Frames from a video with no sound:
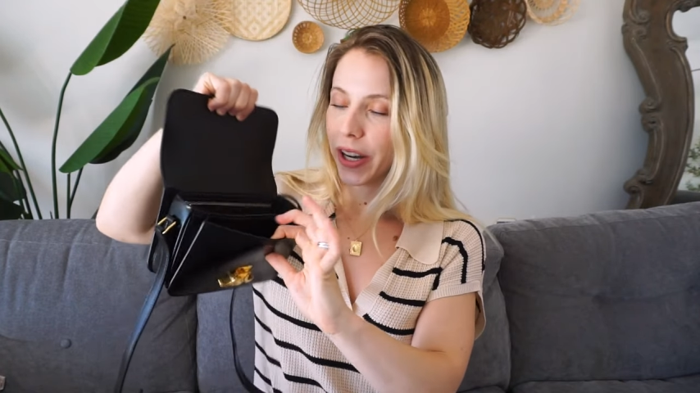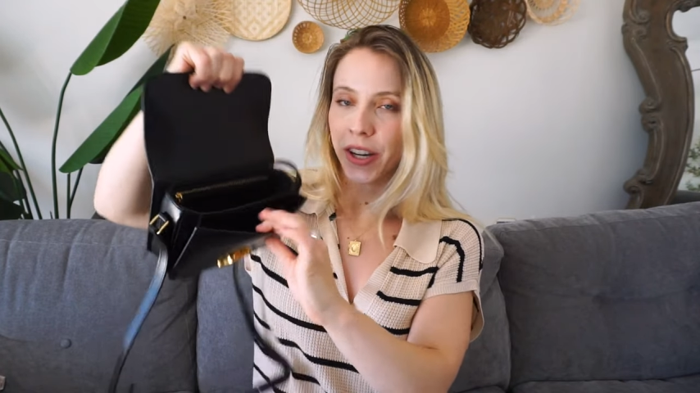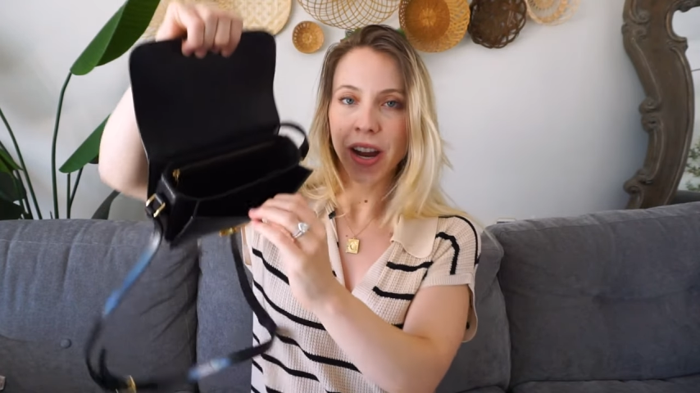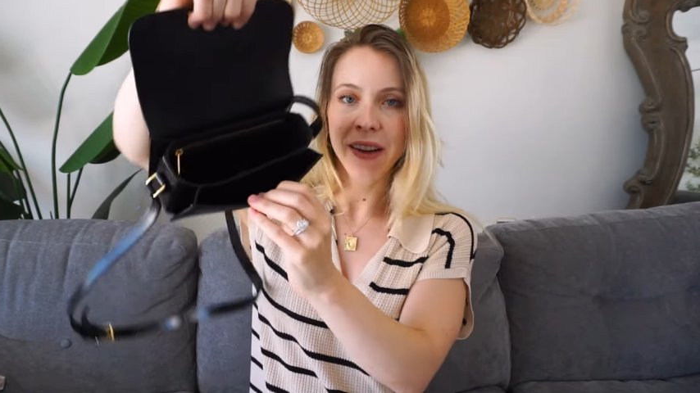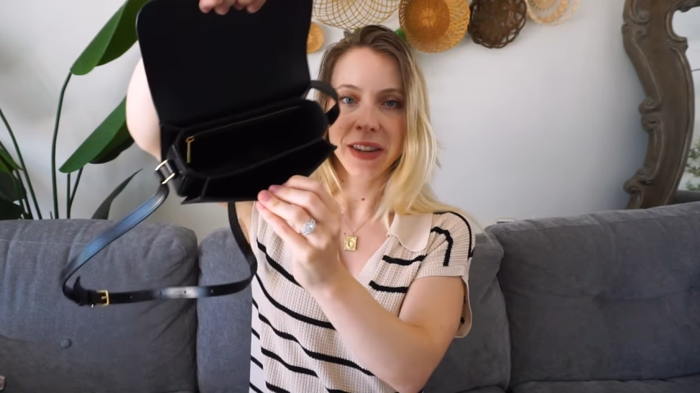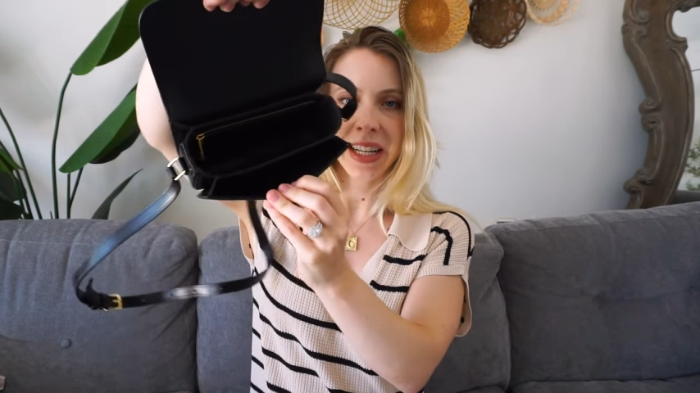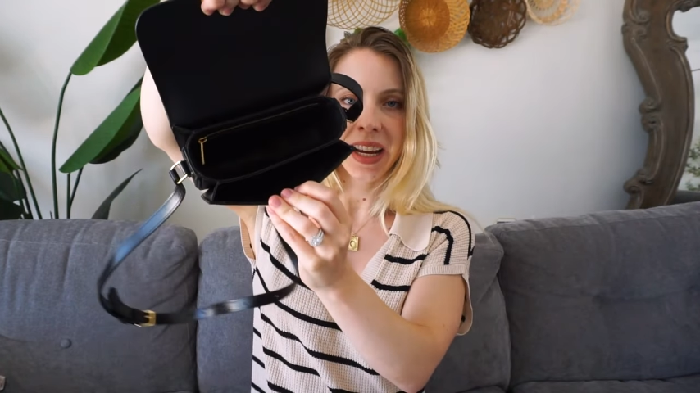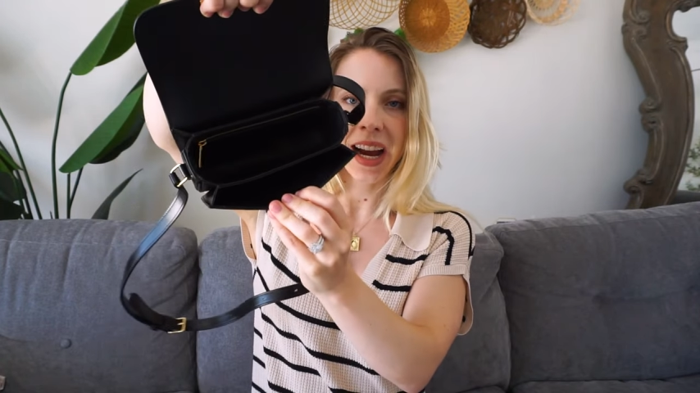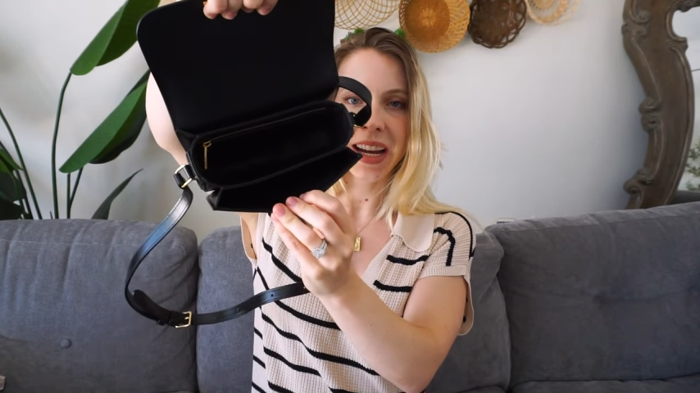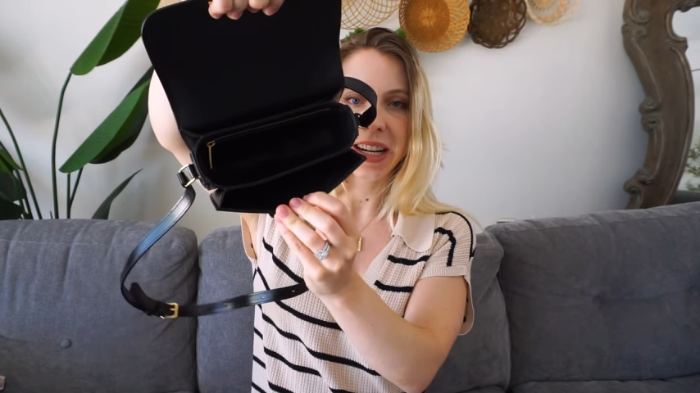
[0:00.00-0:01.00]
your
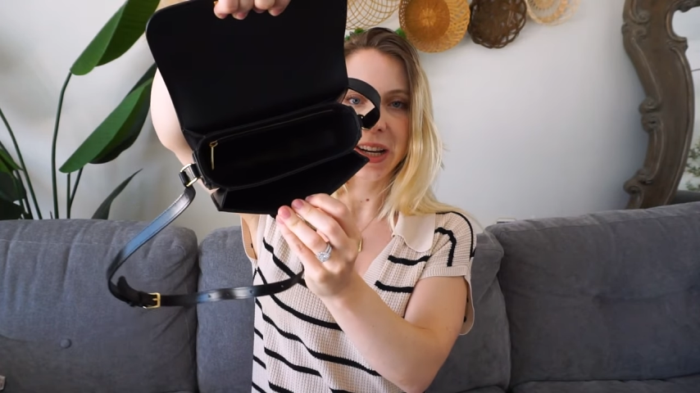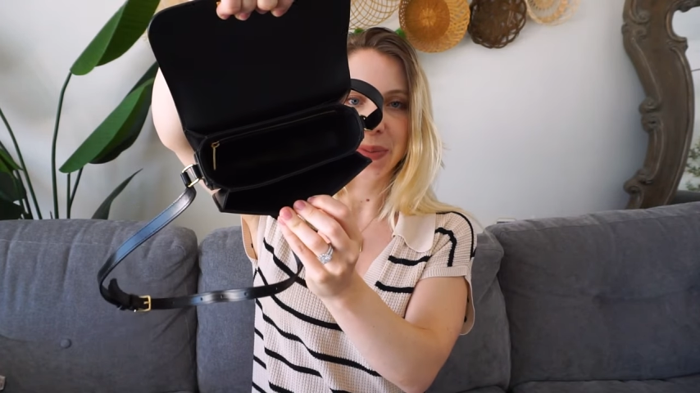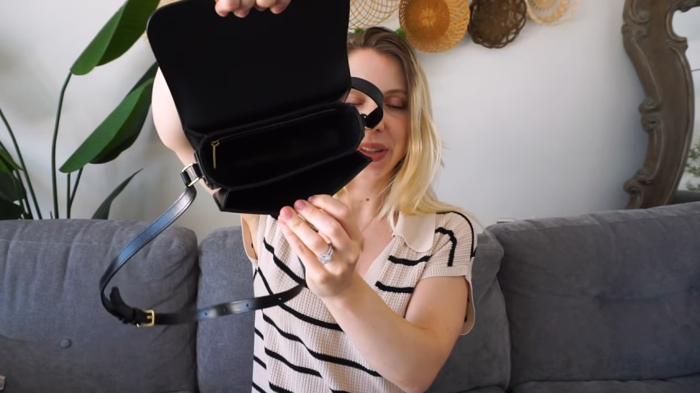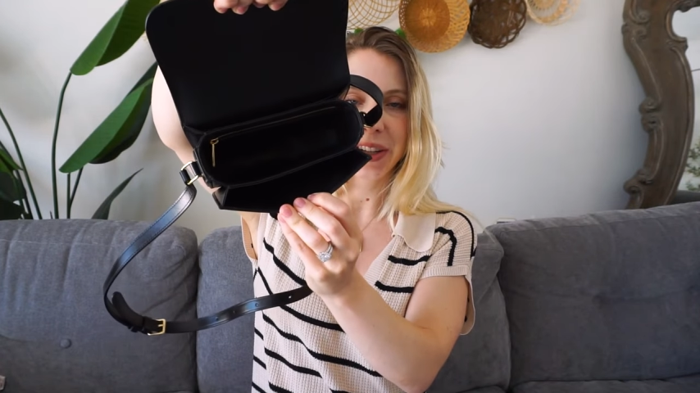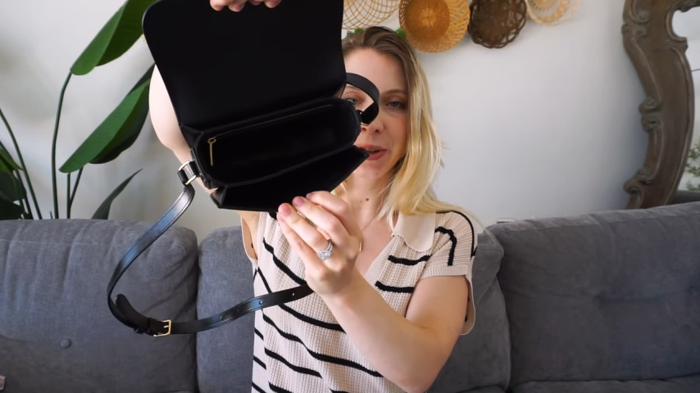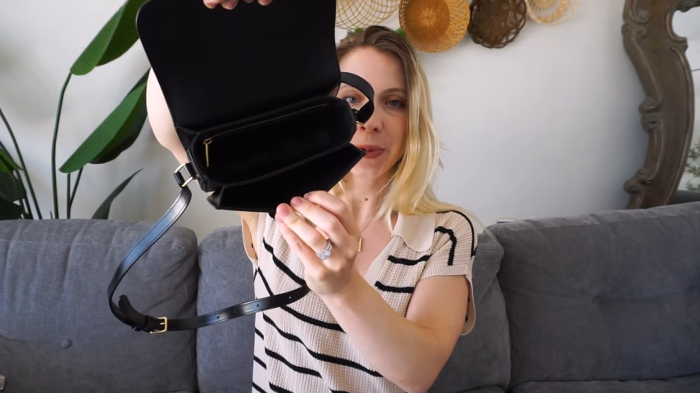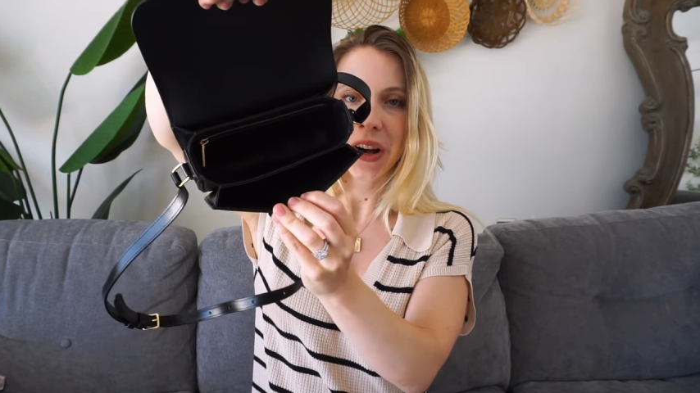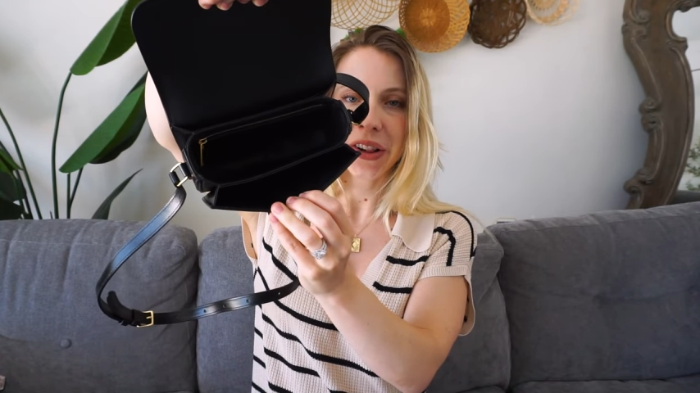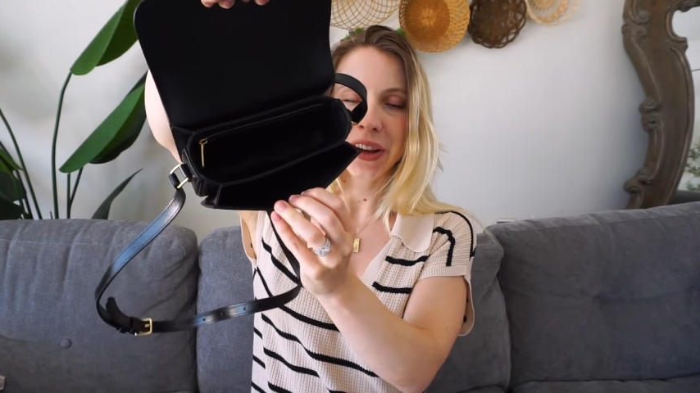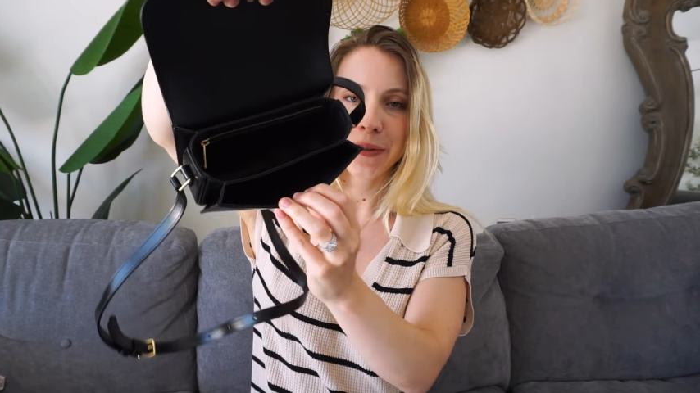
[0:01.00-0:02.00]
everyday items like your
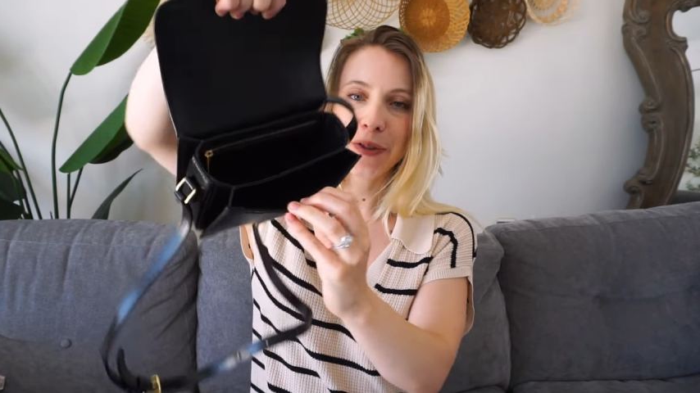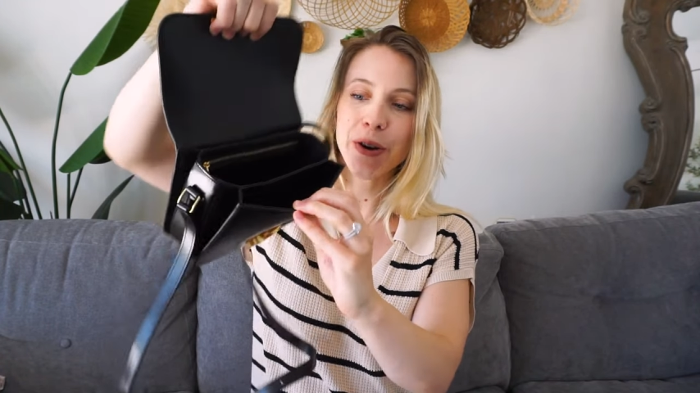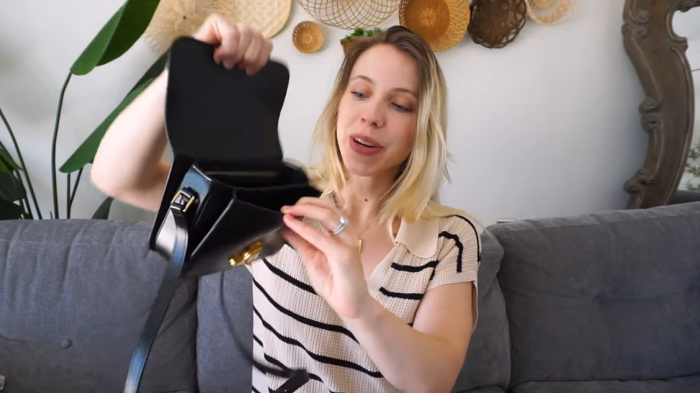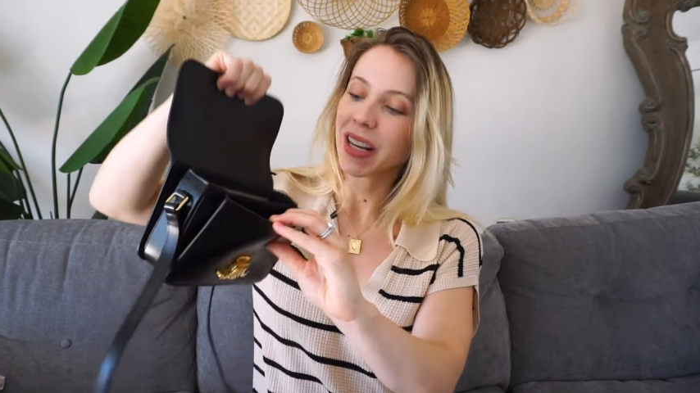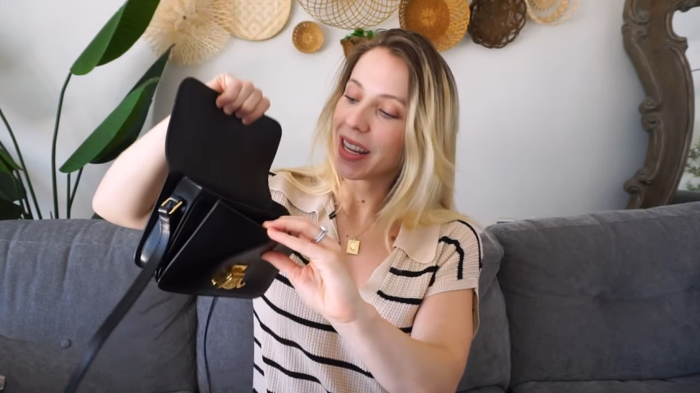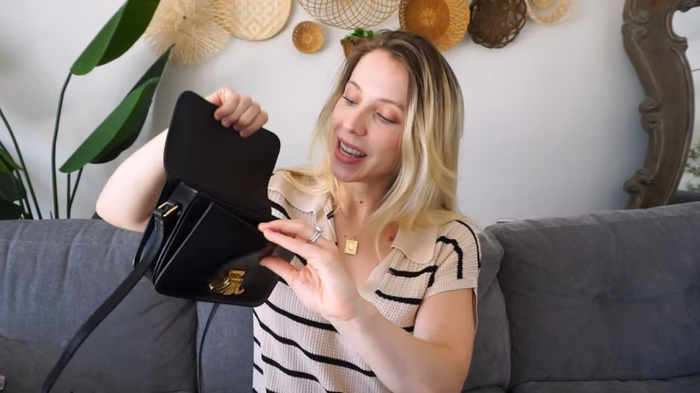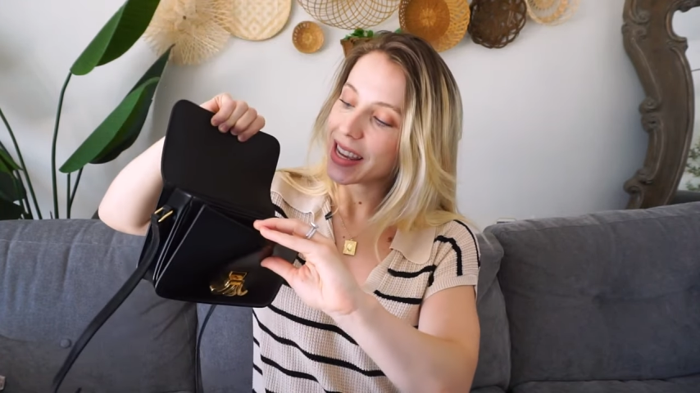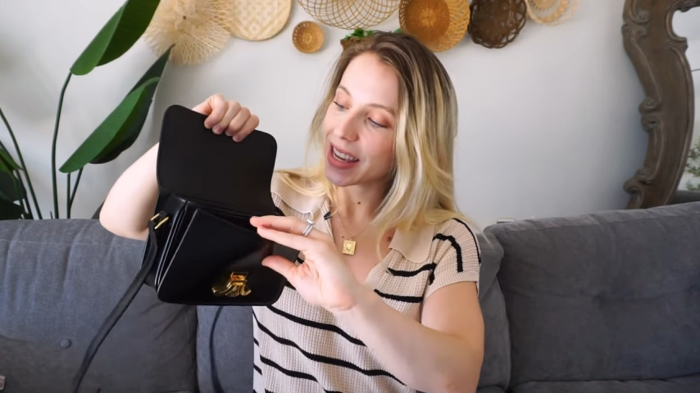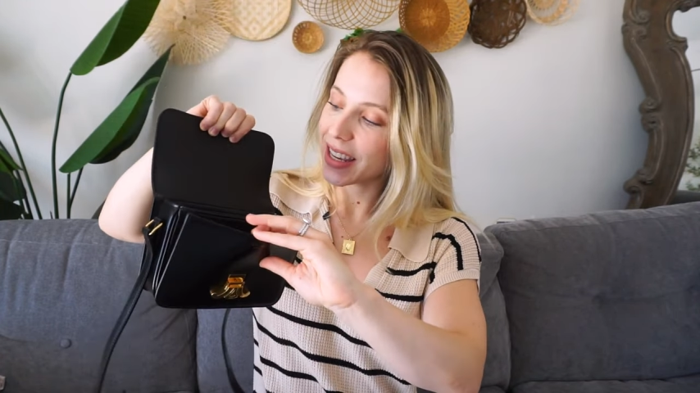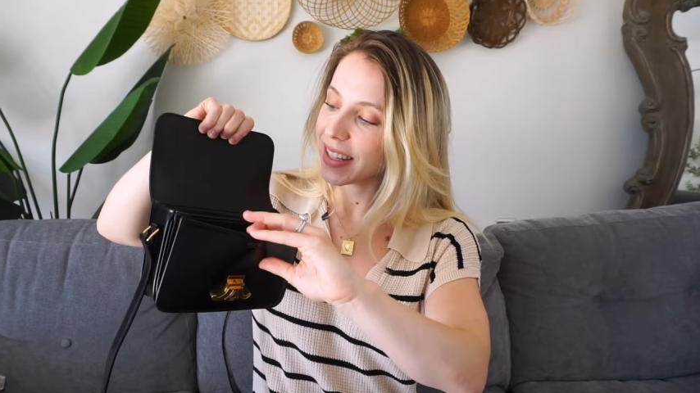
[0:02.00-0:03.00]
wallet, phone, and
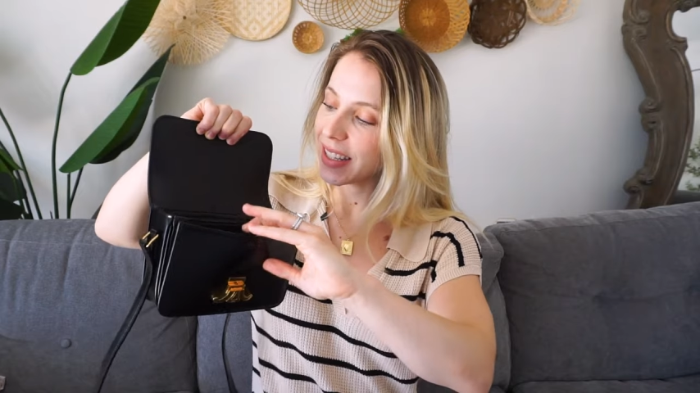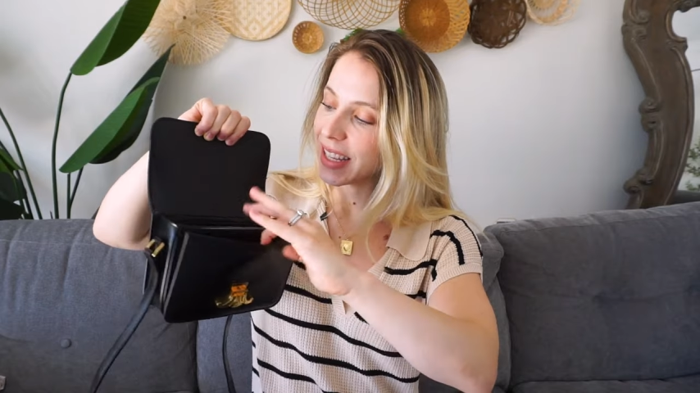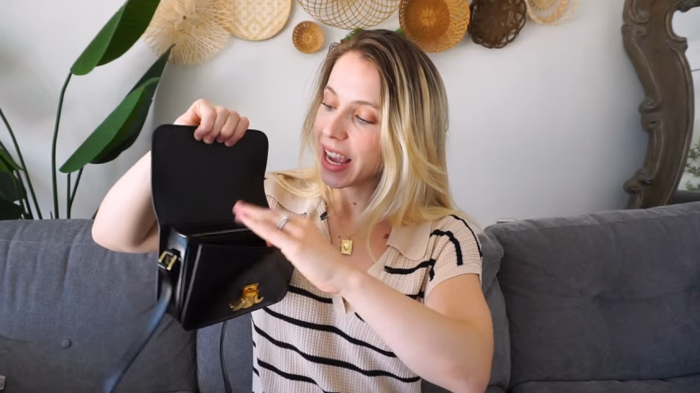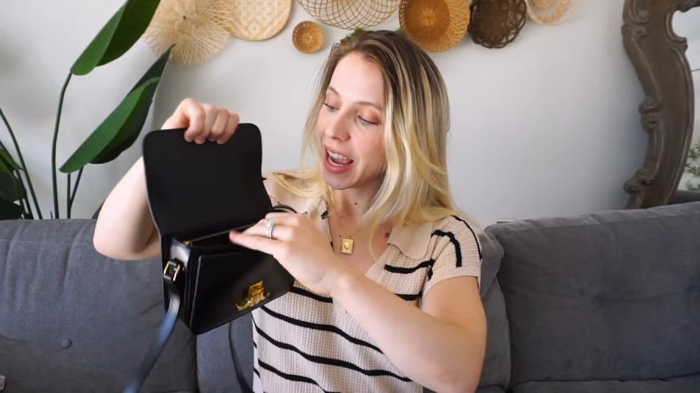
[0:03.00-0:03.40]
keys.